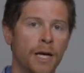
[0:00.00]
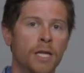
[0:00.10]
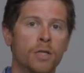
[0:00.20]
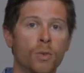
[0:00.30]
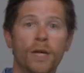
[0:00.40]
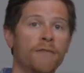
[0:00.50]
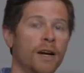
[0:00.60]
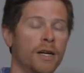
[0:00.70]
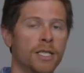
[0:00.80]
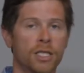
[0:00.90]
SWE
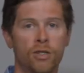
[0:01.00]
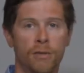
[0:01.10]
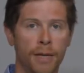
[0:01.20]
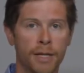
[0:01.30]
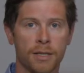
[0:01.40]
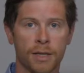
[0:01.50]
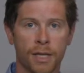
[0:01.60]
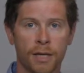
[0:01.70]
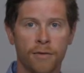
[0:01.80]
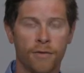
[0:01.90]
varies
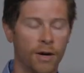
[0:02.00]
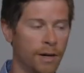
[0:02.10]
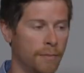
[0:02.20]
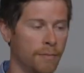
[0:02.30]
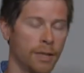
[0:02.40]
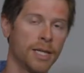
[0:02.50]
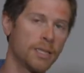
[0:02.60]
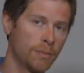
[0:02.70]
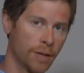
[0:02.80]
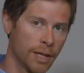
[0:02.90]
tremendously from place
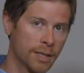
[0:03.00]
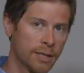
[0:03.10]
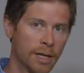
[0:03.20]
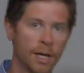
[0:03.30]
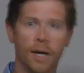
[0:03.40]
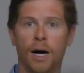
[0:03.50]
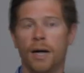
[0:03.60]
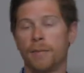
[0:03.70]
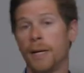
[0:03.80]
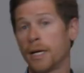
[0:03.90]
to place,
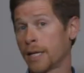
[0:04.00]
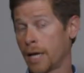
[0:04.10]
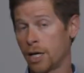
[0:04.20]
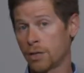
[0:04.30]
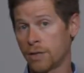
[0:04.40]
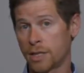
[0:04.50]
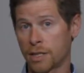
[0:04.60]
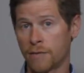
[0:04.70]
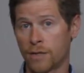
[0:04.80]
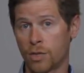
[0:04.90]
depending on the characteristics
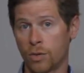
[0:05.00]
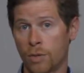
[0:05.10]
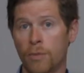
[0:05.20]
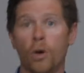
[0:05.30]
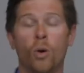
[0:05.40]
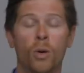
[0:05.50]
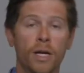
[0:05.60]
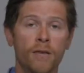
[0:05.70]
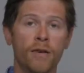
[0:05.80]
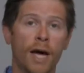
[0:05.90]
of a storm, or
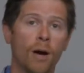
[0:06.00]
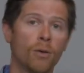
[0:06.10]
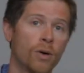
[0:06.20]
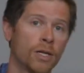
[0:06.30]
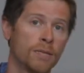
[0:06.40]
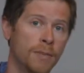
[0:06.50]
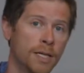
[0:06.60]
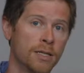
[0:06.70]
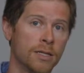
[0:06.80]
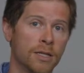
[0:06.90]
even how long it's
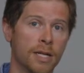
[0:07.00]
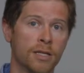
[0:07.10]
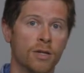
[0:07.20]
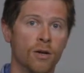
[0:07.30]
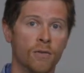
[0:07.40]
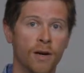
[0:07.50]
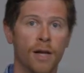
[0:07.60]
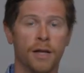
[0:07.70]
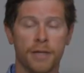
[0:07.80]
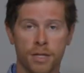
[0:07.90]
been since that snow
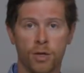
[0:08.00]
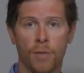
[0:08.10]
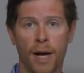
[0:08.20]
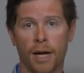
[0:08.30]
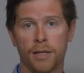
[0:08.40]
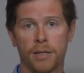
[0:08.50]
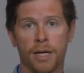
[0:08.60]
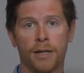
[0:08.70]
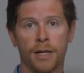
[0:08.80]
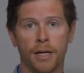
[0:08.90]
fell and the snowpack
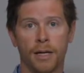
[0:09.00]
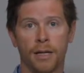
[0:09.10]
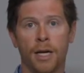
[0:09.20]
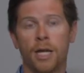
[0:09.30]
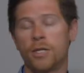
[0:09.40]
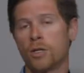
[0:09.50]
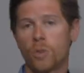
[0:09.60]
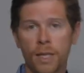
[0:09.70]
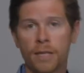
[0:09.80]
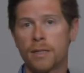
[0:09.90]
consolidated. So
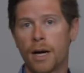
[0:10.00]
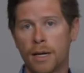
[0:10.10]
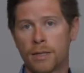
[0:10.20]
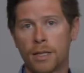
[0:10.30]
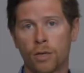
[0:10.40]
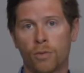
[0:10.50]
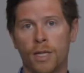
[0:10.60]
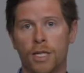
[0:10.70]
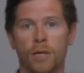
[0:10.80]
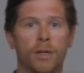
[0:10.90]
SWE is not a single
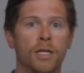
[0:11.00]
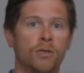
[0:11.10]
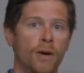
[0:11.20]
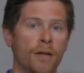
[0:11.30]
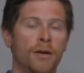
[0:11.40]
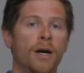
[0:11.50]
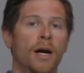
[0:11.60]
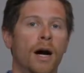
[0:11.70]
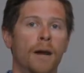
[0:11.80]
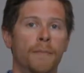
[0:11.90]
ratio, it is rather
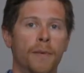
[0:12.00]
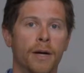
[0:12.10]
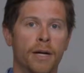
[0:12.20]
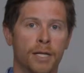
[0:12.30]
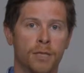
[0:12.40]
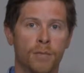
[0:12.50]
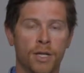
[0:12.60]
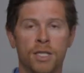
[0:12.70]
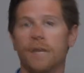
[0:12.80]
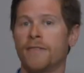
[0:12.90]
an
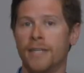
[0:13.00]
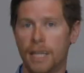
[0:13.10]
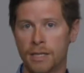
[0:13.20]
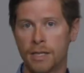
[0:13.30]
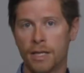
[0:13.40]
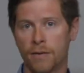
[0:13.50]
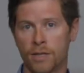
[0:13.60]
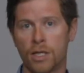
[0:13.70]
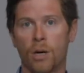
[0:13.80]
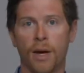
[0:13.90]
expression of the density of
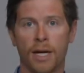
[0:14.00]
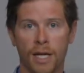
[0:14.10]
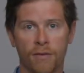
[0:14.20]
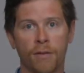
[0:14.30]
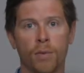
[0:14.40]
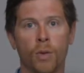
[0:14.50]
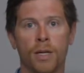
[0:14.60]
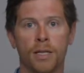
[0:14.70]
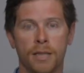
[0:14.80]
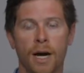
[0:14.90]
snow at a given point
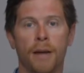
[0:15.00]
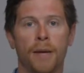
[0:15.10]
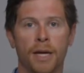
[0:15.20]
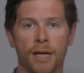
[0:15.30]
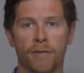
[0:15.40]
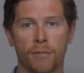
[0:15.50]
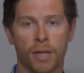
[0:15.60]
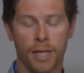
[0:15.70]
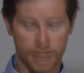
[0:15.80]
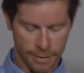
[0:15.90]
in time at a given
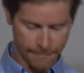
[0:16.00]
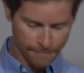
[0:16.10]
place.